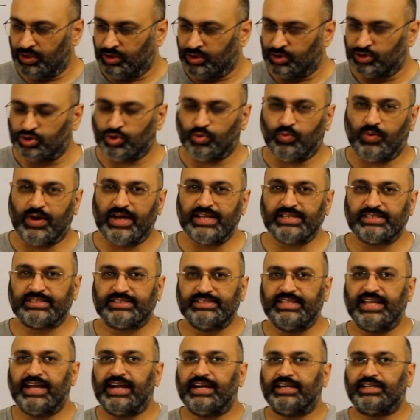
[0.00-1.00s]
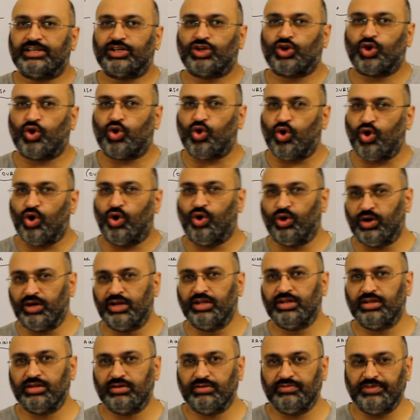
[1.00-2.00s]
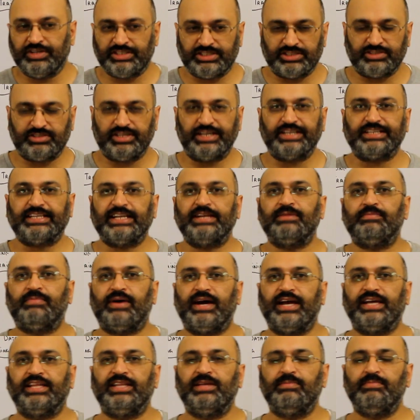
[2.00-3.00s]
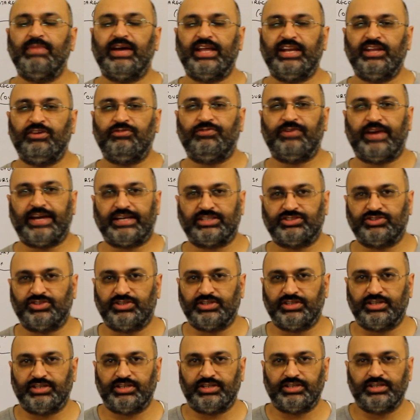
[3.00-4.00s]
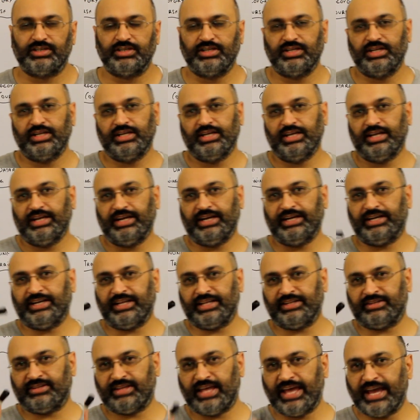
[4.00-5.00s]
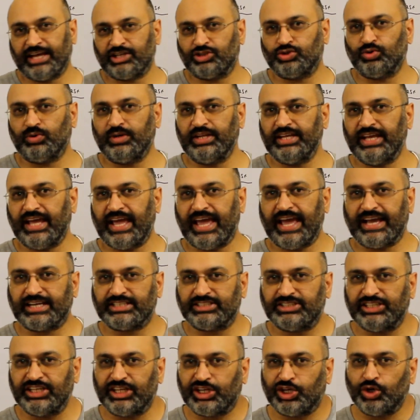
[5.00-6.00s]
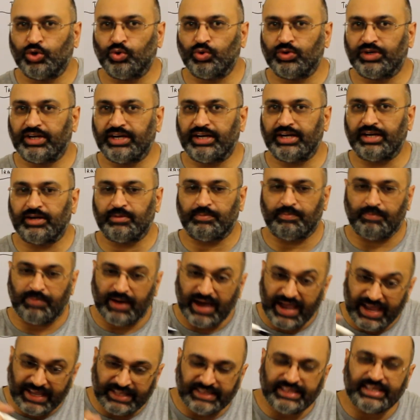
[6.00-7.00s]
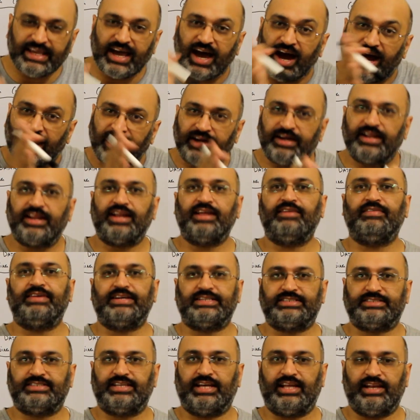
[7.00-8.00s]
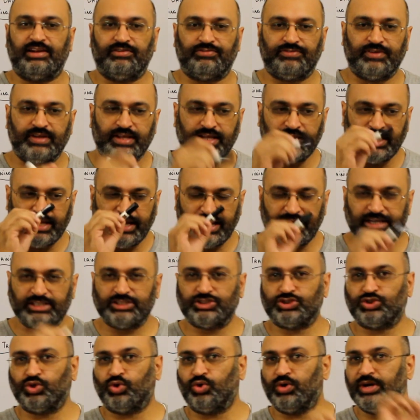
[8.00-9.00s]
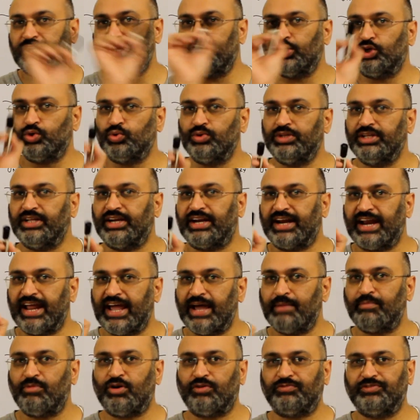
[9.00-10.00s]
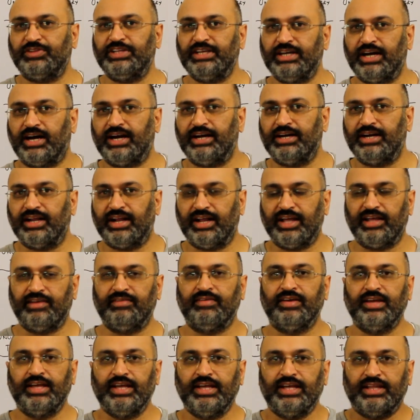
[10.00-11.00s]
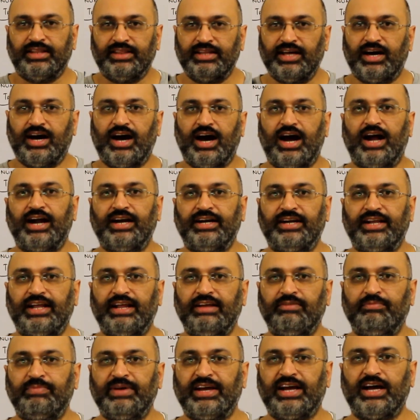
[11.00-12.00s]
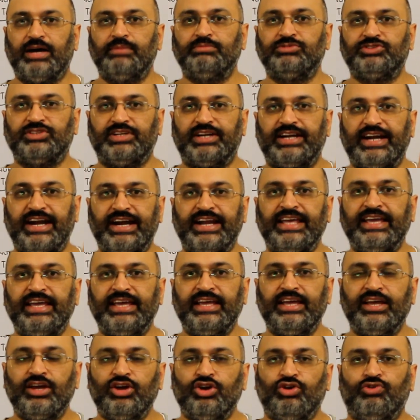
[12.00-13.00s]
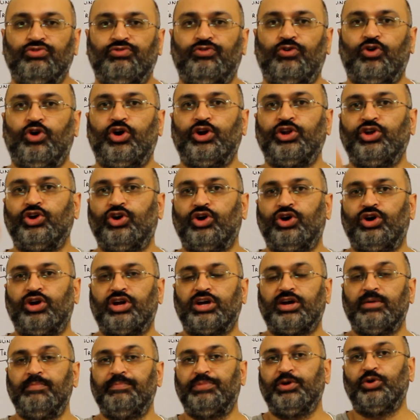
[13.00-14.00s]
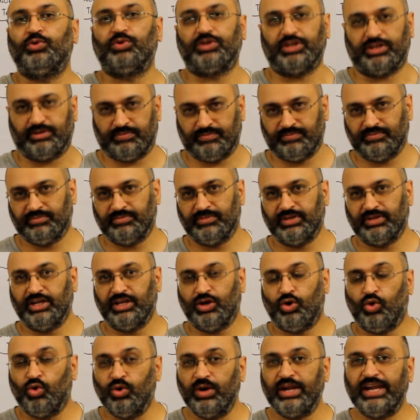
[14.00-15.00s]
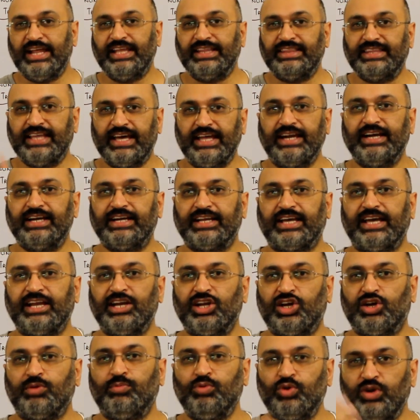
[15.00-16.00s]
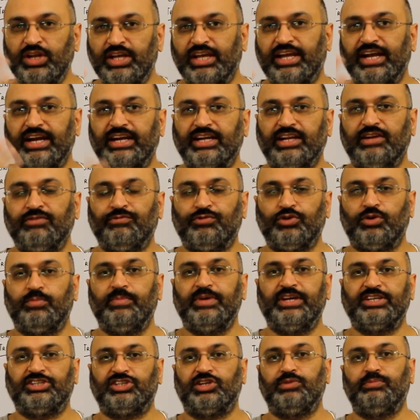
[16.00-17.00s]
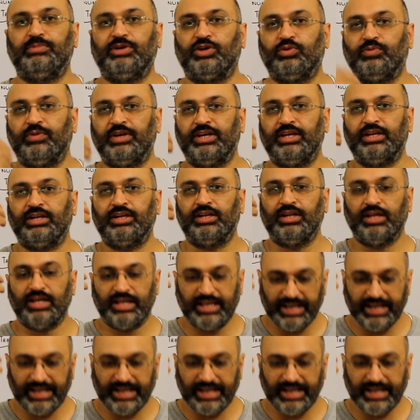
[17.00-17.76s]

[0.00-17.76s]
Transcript: So once that code, which is written by the manufacturer, it is actually executed by the hard drive itself and stored into the RAM of the hard drive becomes ready for your computer. Only then it can communicate information between